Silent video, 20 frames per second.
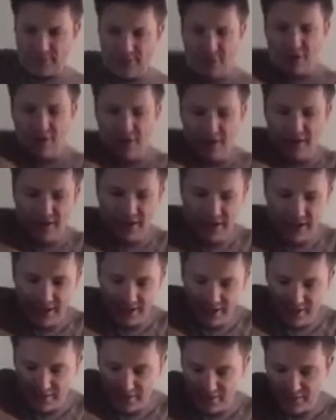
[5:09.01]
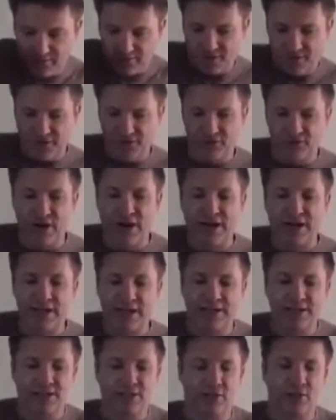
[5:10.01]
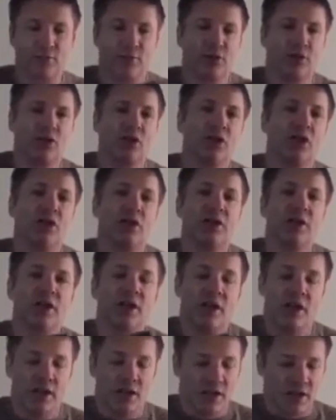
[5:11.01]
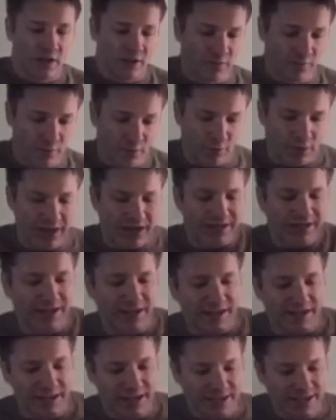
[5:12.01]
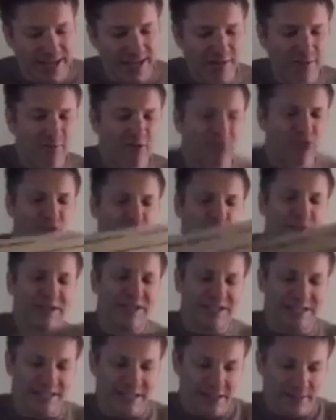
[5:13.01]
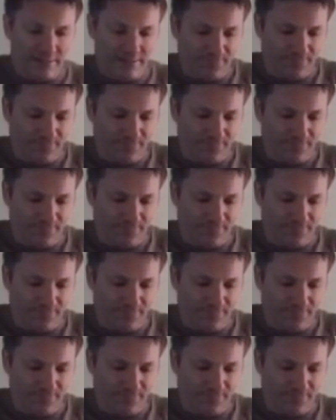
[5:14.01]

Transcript: Oh yeah, fits right in, so we're good. But we're not done yet. That would be too easy.